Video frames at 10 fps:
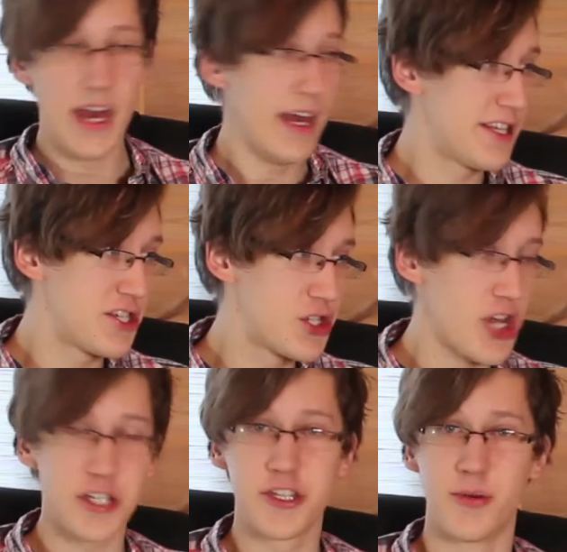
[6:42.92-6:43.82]
It's
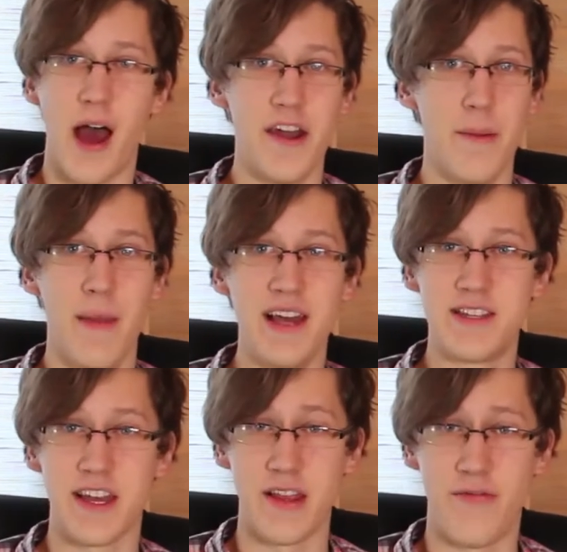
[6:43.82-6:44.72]
just a random
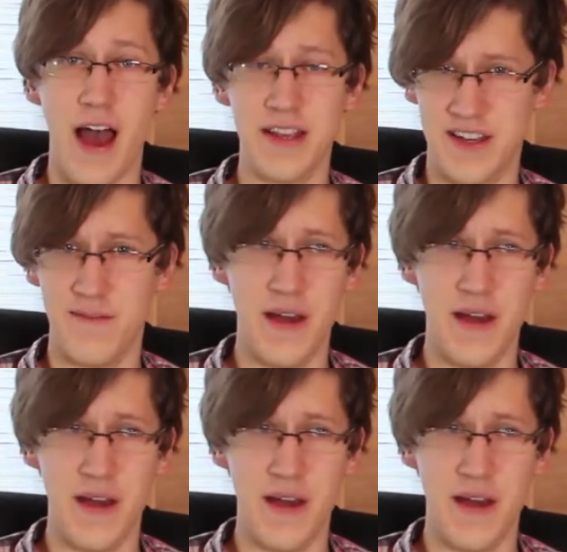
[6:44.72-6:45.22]
mess that the fans have